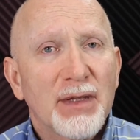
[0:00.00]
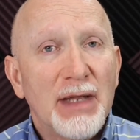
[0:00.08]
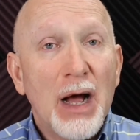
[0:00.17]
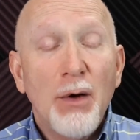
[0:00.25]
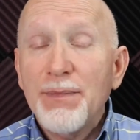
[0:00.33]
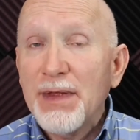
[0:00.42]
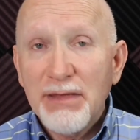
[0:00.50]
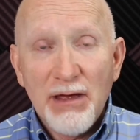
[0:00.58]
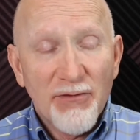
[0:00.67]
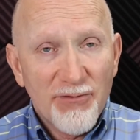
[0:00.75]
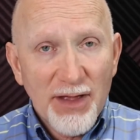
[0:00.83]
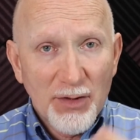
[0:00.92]
Now, if
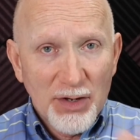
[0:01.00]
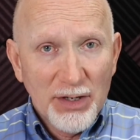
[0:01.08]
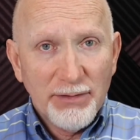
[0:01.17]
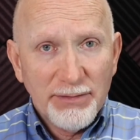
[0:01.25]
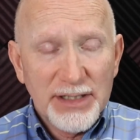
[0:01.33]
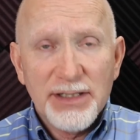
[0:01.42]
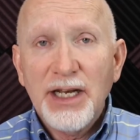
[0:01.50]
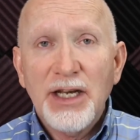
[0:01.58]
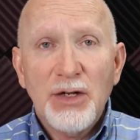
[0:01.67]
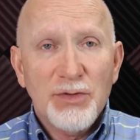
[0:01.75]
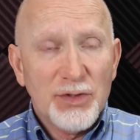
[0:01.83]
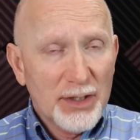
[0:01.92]
that failure
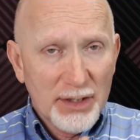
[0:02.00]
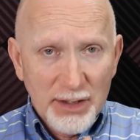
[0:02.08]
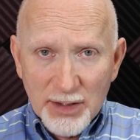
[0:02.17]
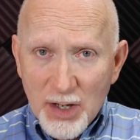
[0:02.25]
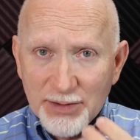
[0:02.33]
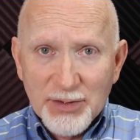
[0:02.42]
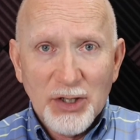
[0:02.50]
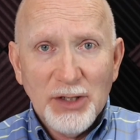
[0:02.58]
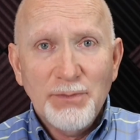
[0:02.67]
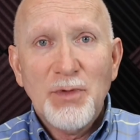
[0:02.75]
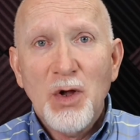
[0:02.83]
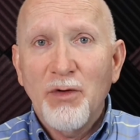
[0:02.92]
continues long
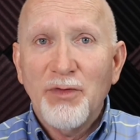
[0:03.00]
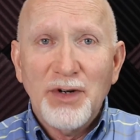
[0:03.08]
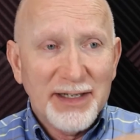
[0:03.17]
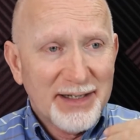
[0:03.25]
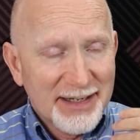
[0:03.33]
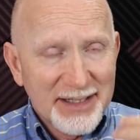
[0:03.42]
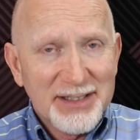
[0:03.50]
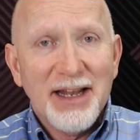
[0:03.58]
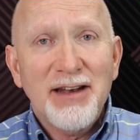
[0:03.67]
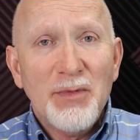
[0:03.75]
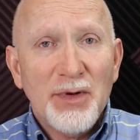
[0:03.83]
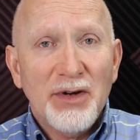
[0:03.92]
term, over an
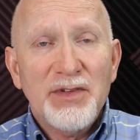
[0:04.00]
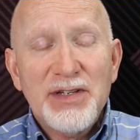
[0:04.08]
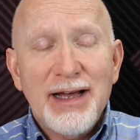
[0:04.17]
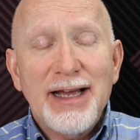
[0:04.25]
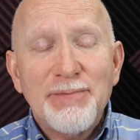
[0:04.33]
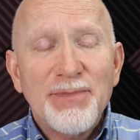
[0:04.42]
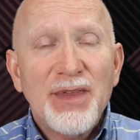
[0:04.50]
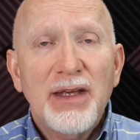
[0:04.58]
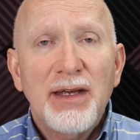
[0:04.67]
extended period of time,